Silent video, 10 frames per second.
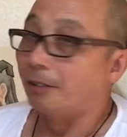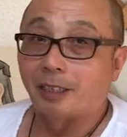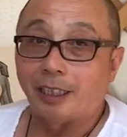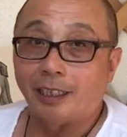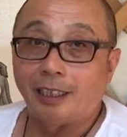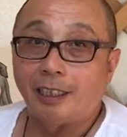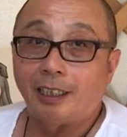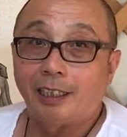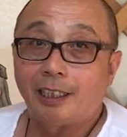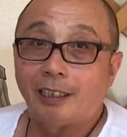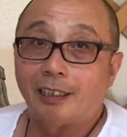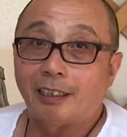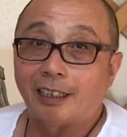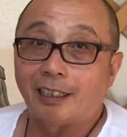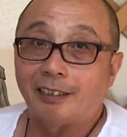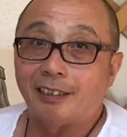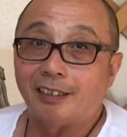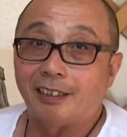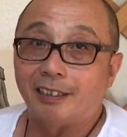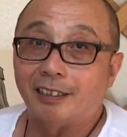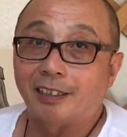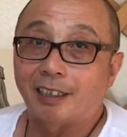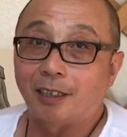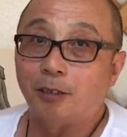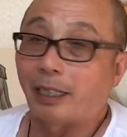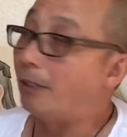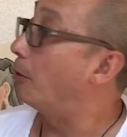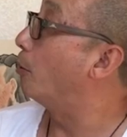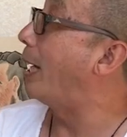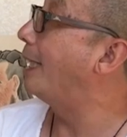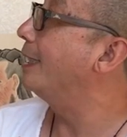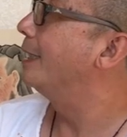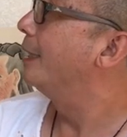Okay, and hello everyone.